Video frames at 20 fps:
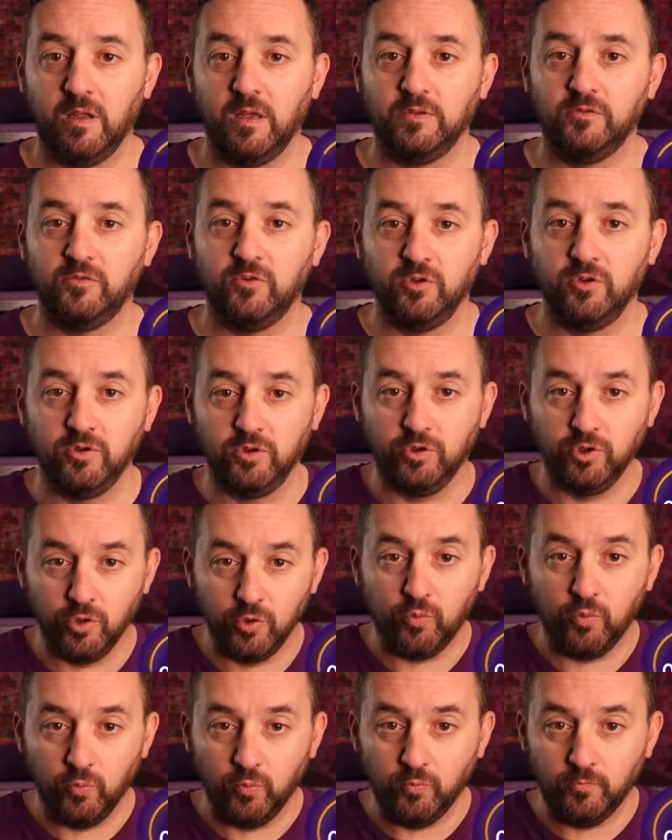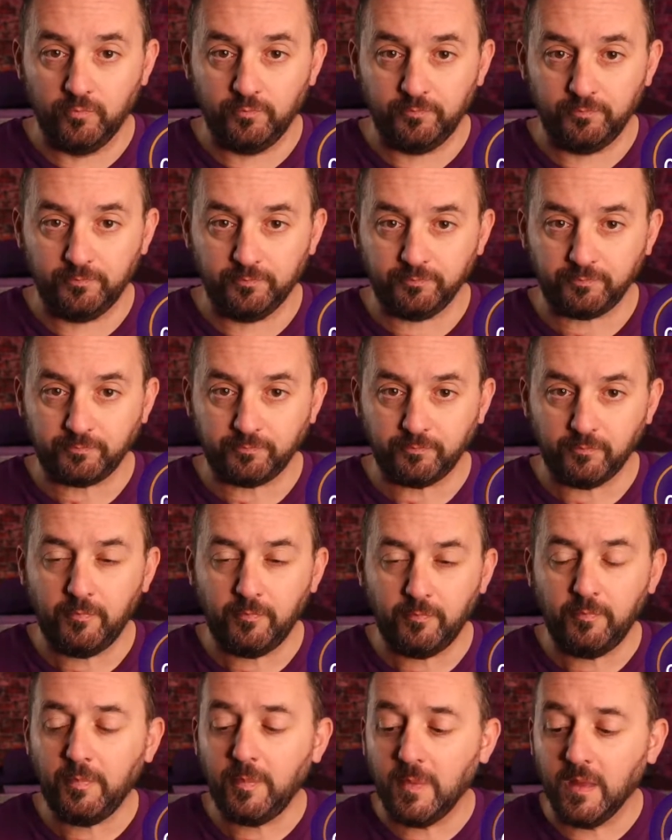that you
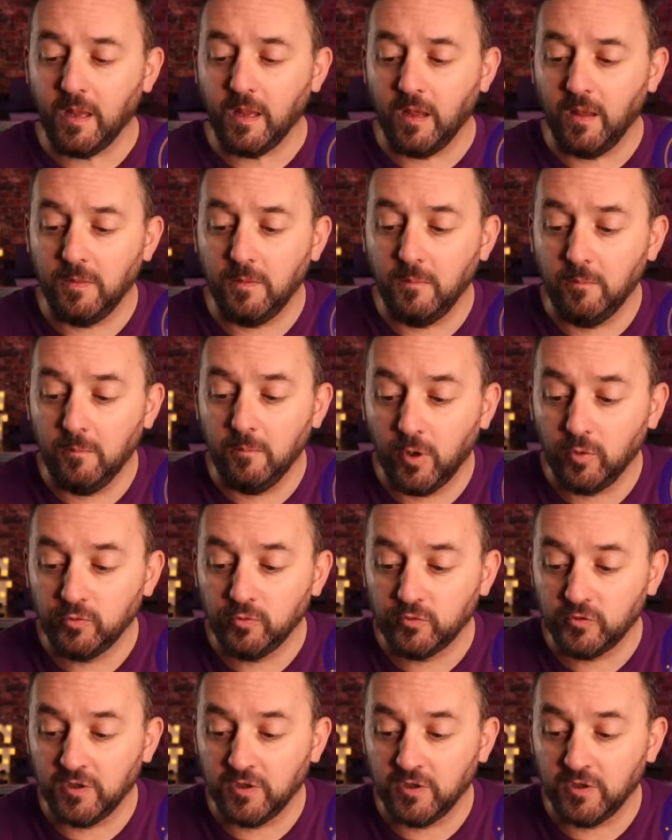are the most